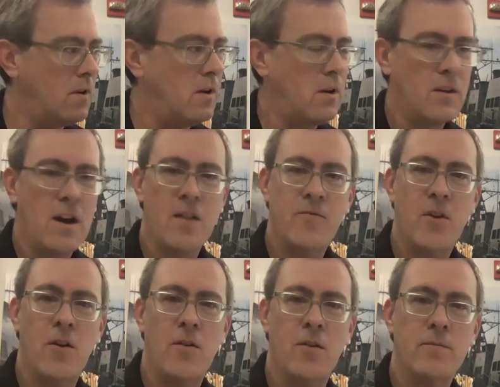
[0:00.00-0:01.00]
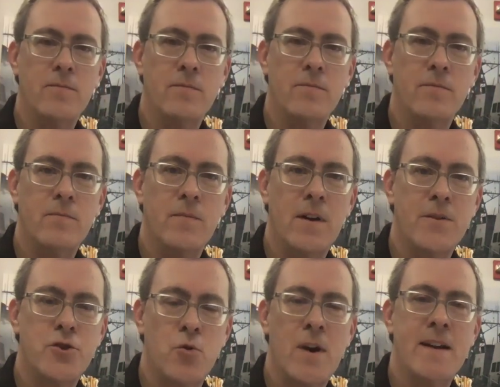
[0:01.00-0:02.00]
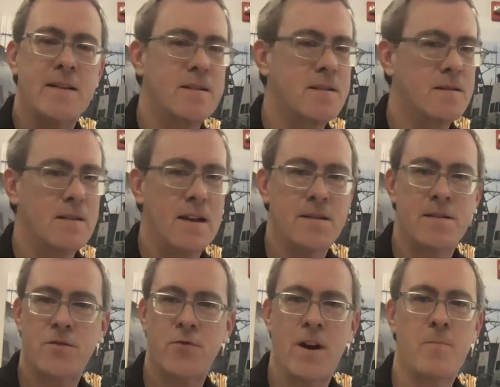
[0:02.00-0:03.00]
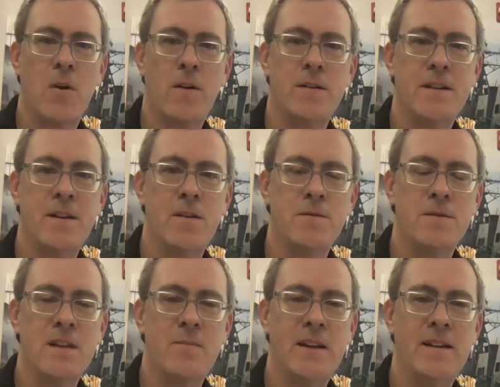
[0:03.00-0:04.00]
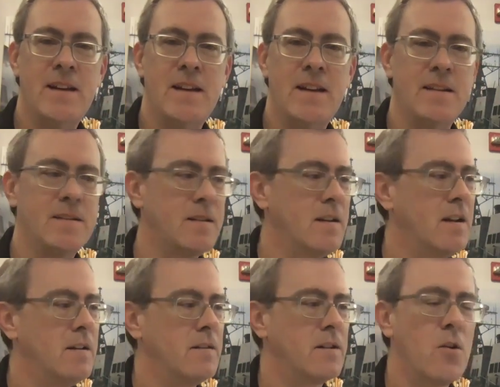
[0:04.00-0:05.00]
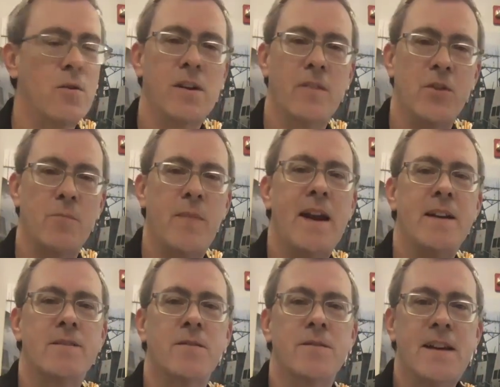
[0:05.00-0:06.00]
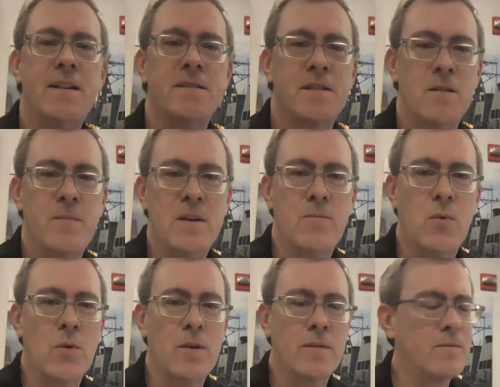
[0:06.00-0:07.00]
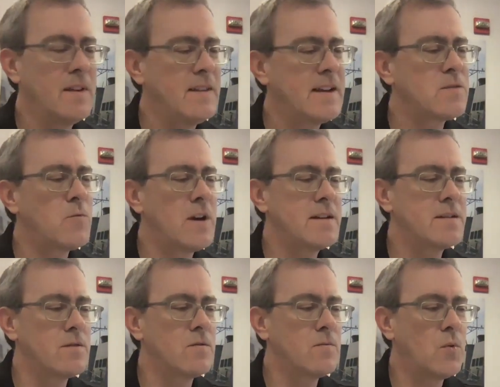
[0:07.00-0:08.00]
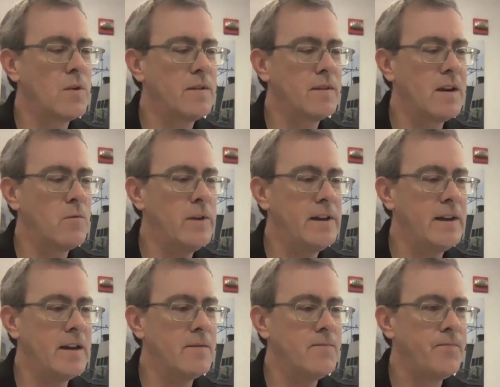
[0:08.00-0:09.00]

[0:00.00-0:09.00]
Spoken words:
a lot of our Attrites as straight up RTO ZBDs, the coding of your page 13 is going to be important. And that's why it's so important that we get